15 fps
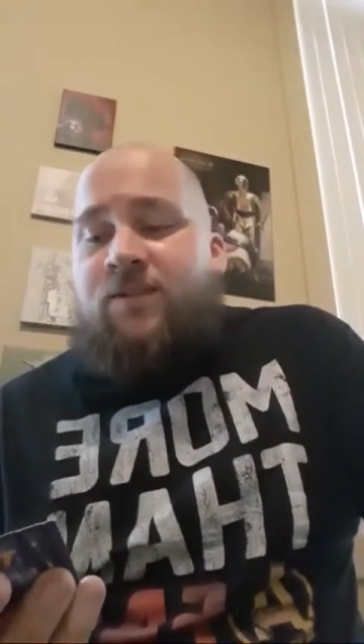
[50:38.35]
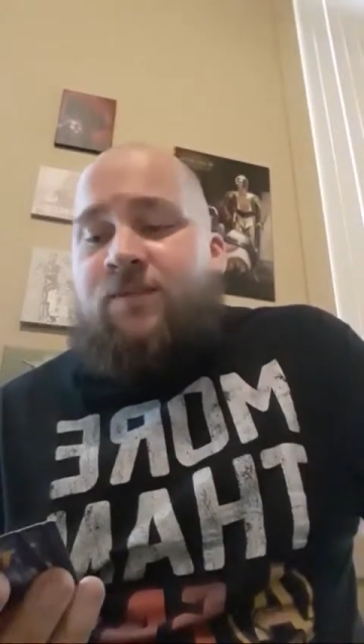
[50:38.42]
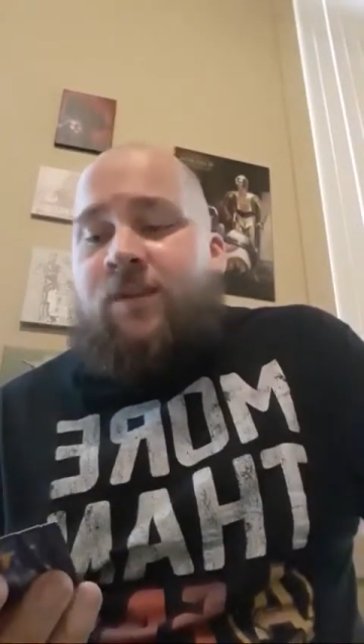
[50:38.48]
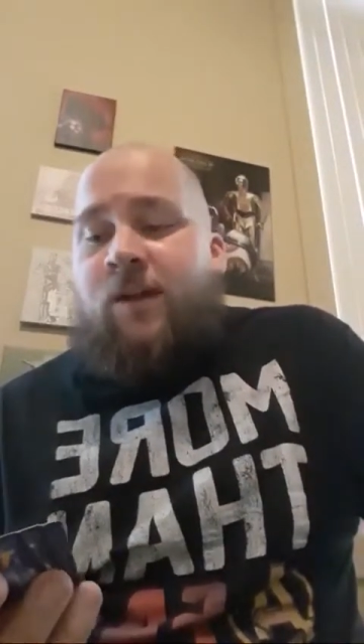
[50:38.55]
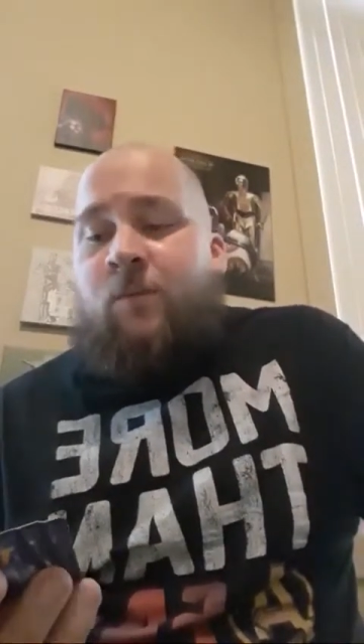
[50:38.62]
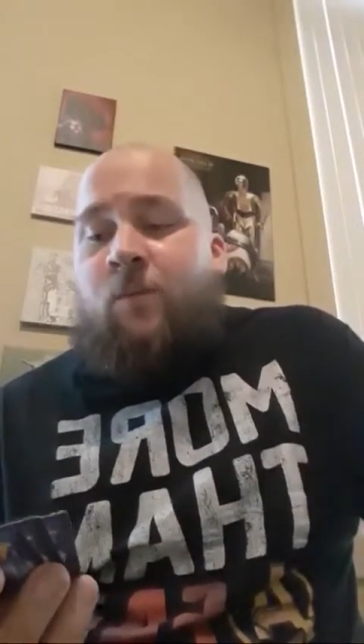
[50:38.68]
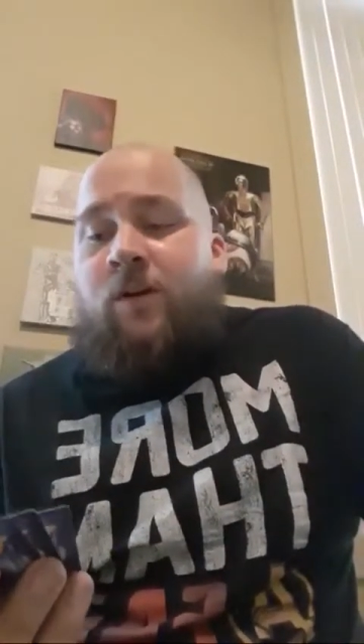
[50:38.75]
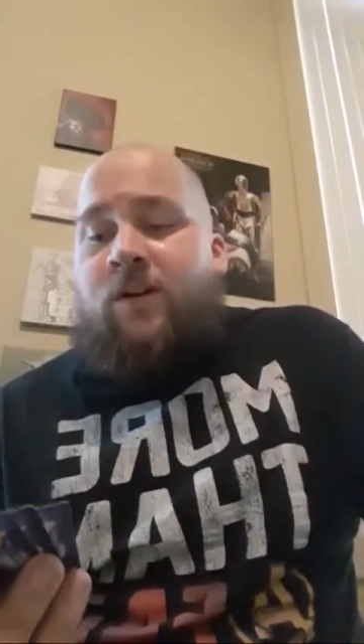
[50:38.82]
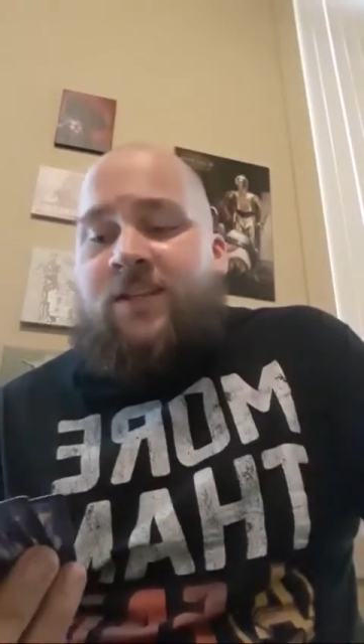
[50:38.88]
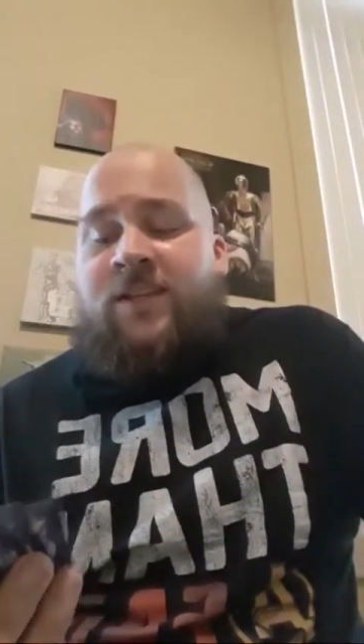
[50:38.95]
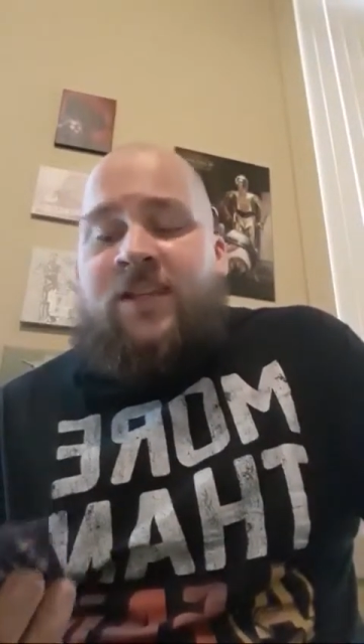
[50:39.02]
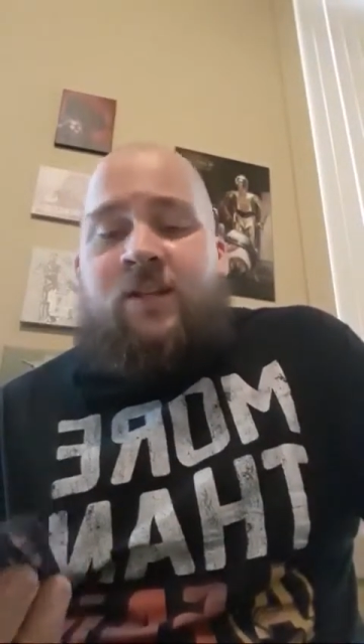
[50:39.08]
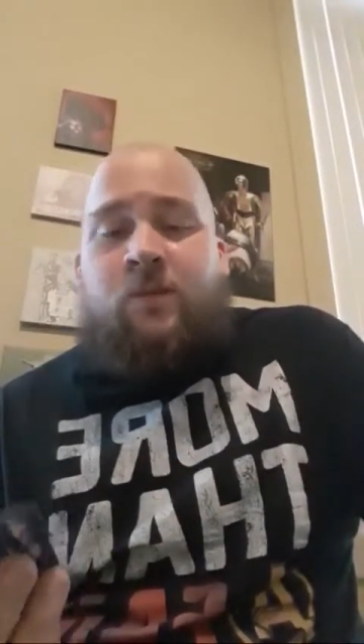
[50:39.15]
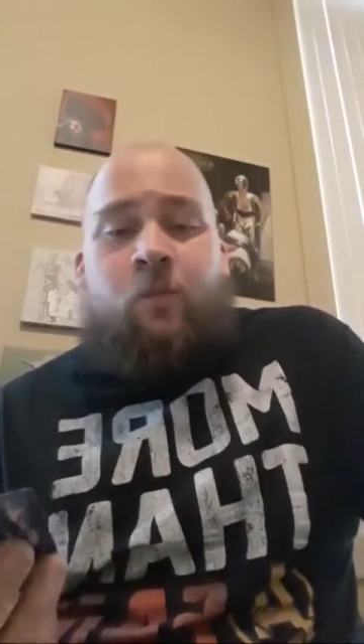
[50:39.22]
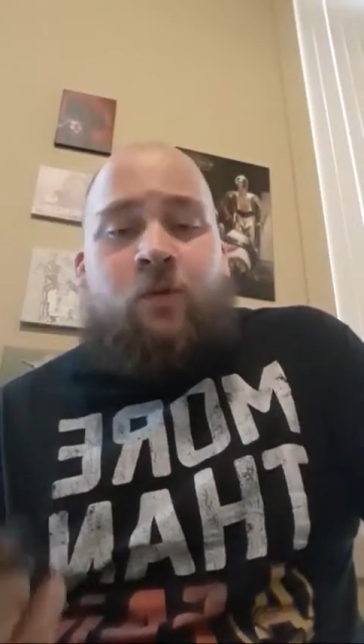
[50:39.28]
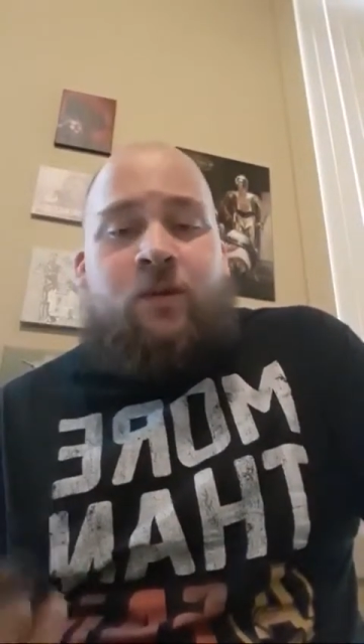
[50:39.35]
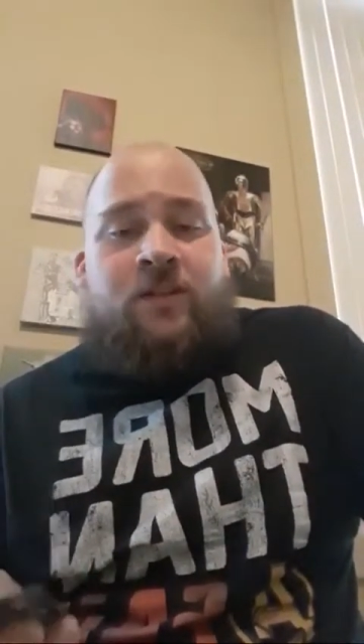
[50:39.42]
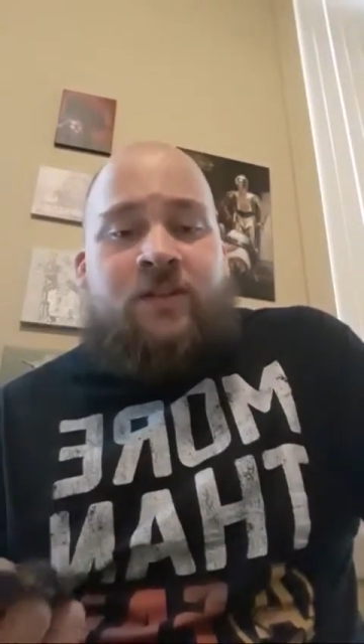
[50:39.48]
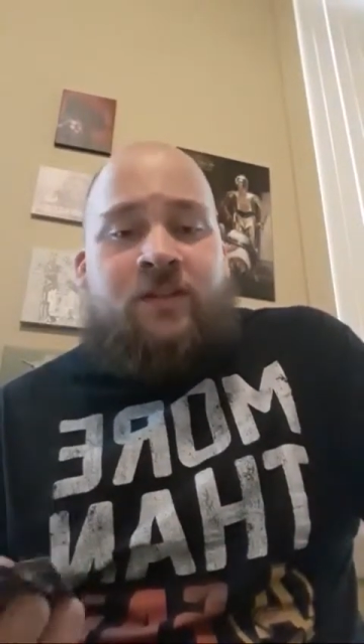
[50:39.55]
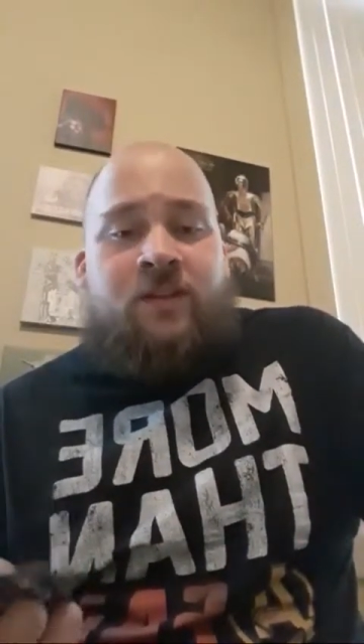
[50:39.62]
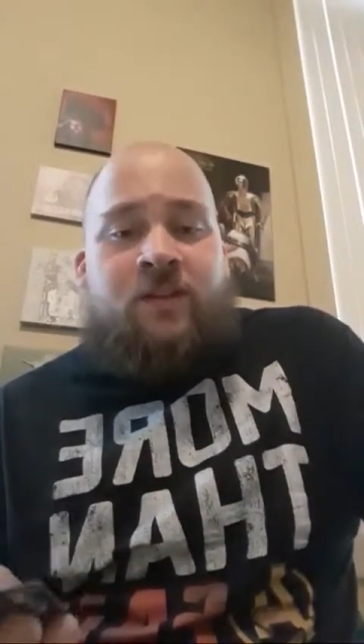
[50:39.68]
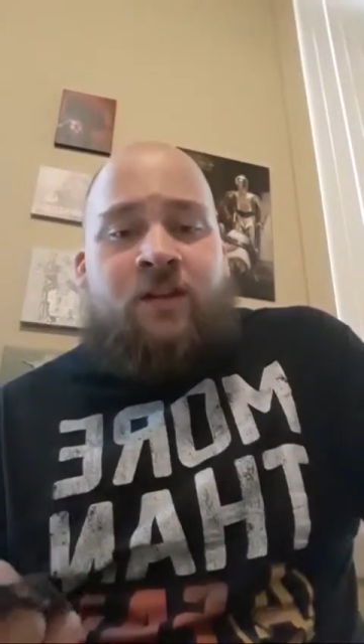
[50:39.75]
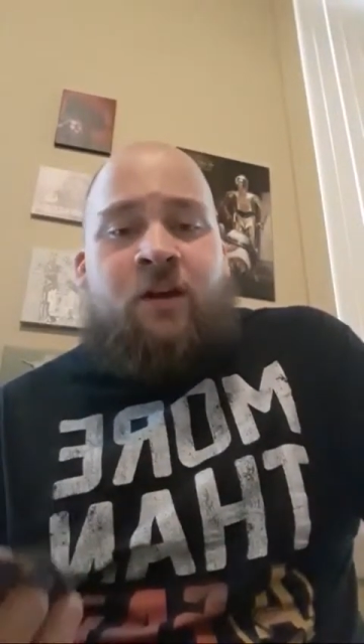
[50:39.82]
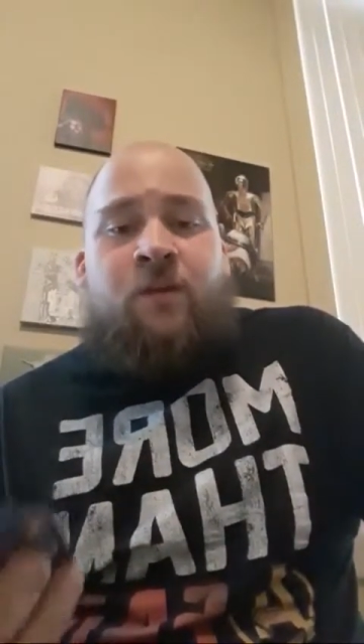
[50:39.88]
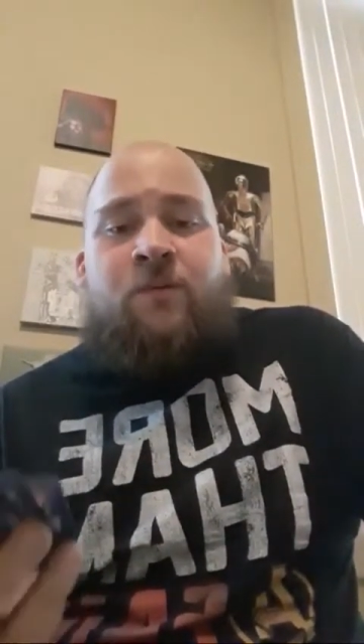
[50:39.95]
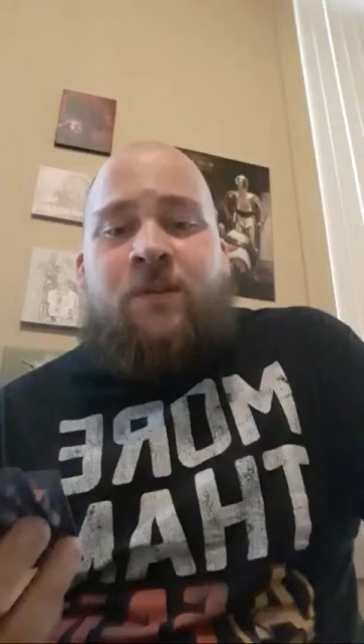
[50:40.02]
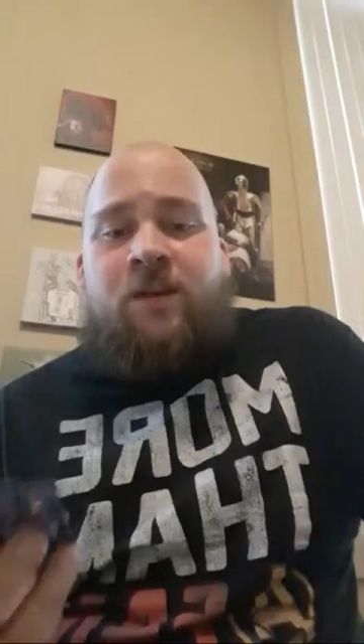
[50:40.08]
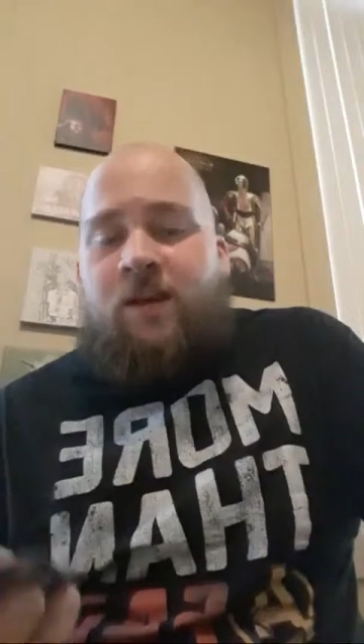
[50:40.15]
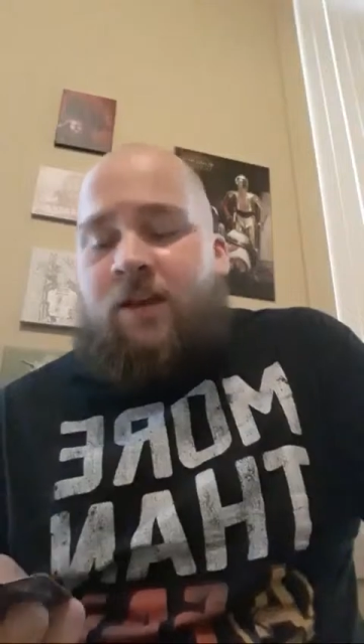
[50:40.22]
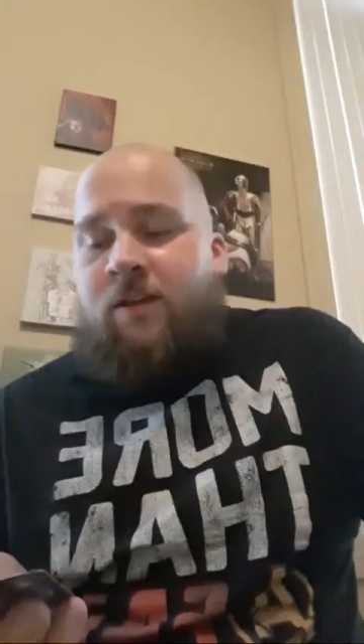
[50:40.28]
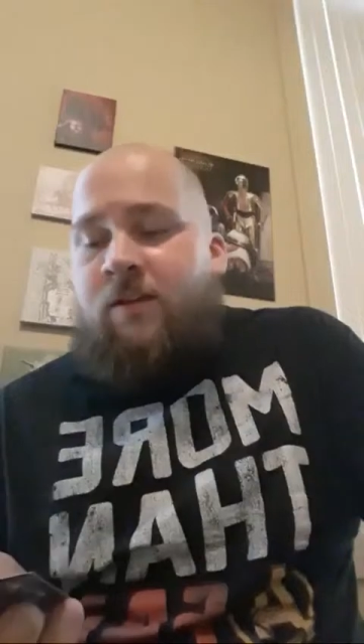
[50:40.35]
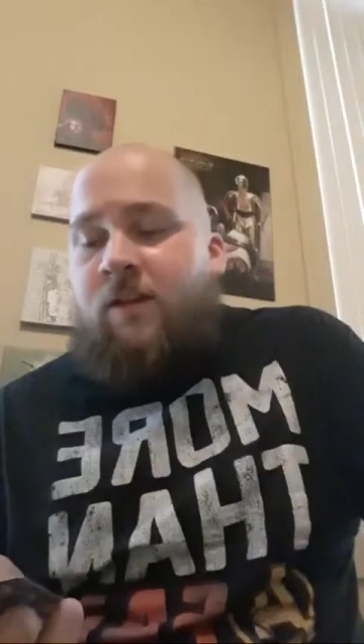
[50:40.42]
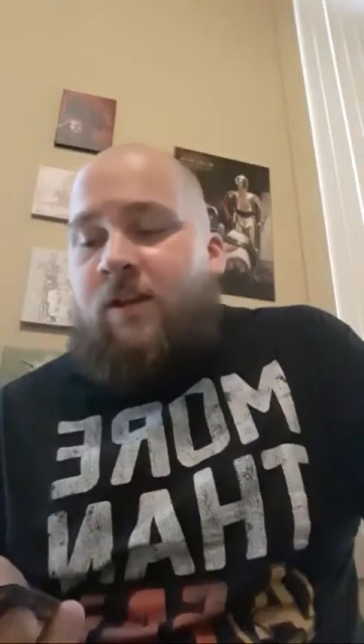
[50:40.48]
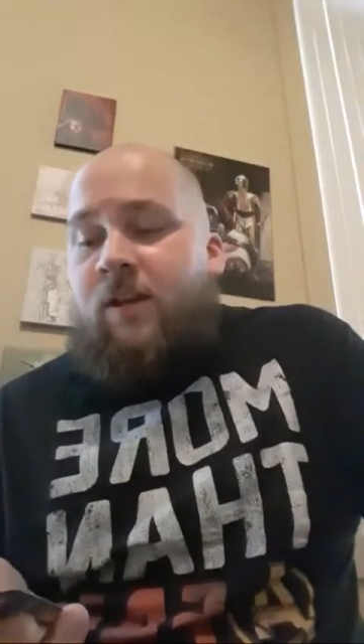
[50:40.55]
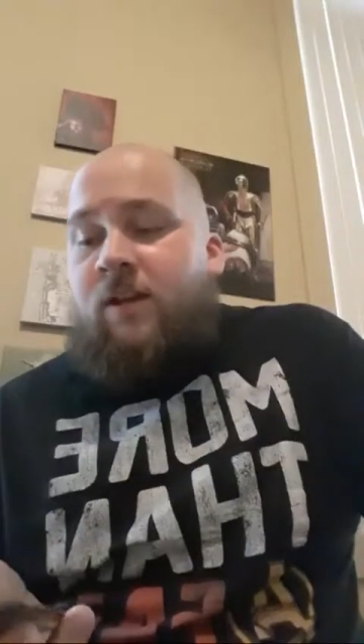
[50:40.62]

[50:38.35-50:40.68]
So like what each one does. Okay.